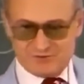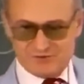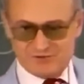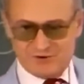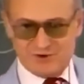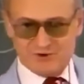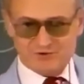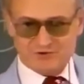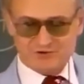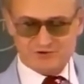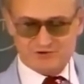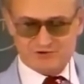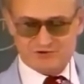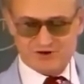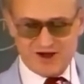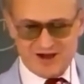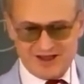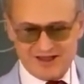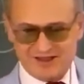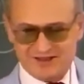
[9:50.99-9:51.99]
prolonged
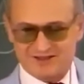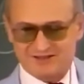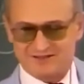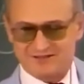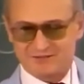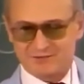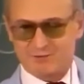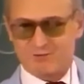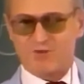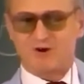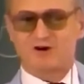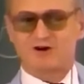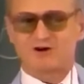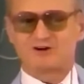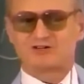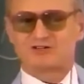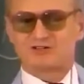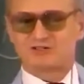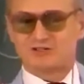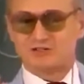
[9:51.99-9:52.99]
strike, the
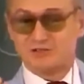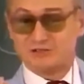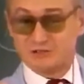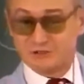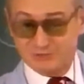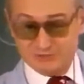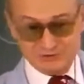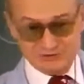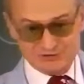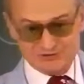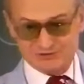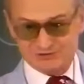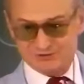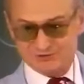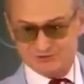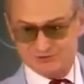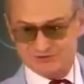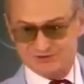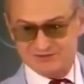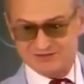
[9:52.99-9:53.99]
workers
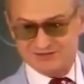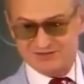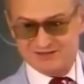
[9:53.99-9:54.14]
lose.